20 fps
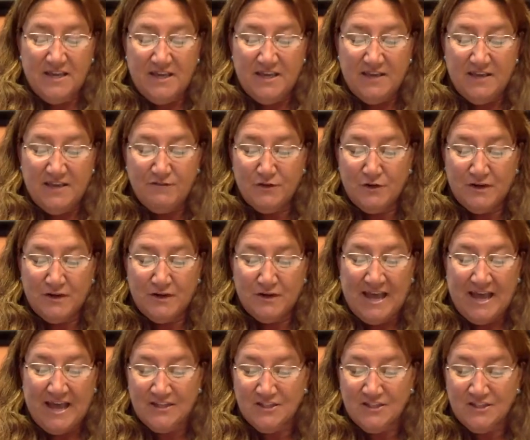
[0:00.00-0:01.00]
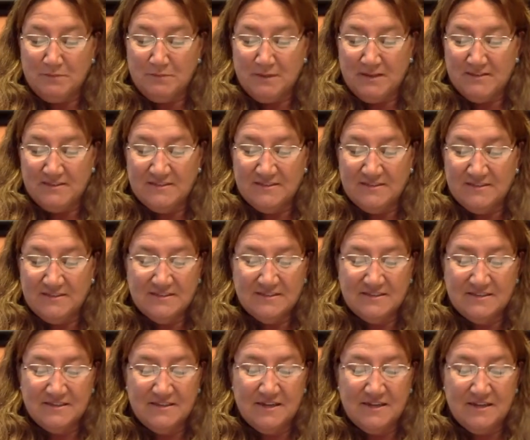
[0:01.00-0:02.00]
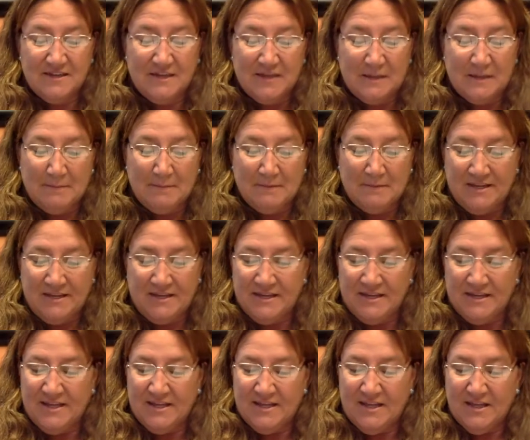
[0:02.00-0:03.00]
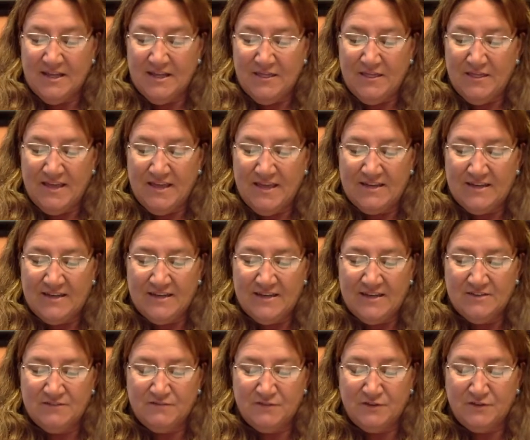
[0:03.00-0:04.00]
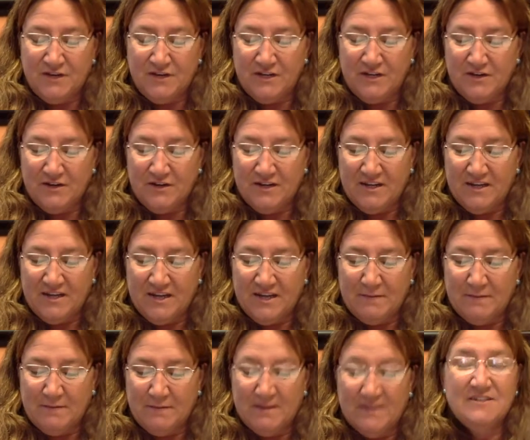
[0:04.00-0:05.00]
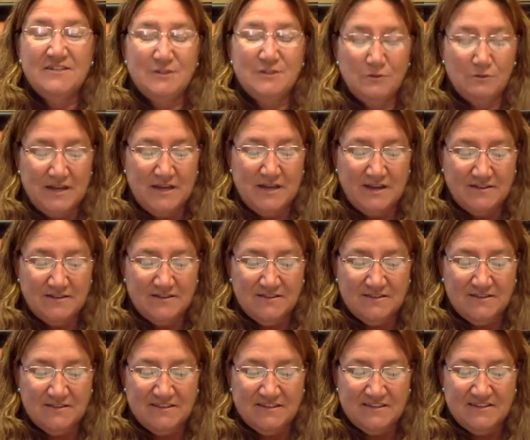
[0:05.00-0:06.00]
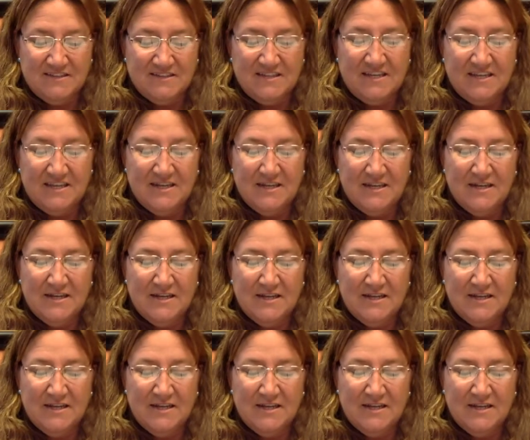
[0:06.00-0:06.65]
If you're a cash basis company, then deferring your income into 2016,